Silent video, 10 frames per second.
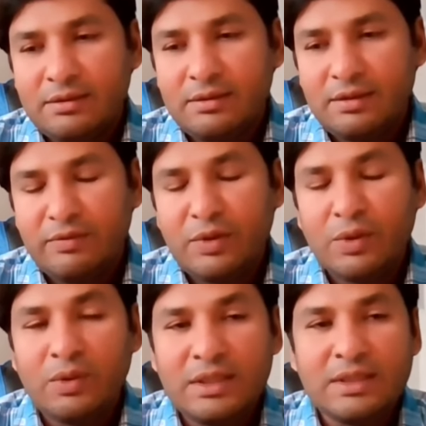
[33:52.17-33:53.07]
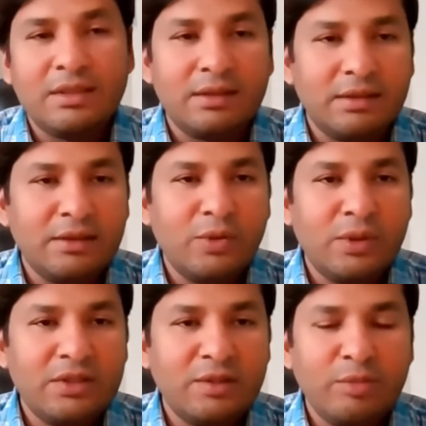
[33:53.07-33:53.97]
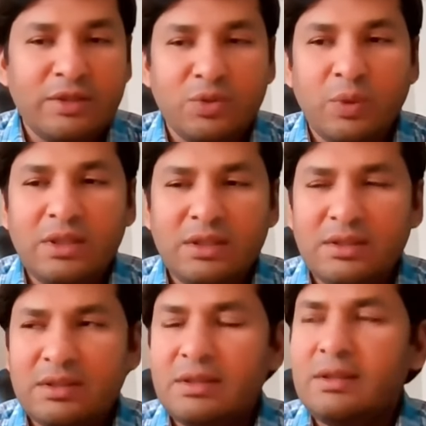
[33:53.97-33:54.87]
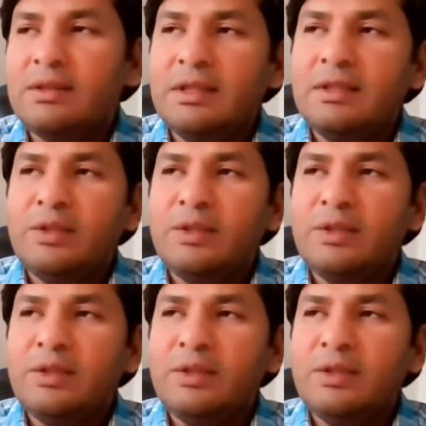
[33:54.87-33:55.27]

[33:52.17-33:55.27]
even though it is a donation based one, it is still,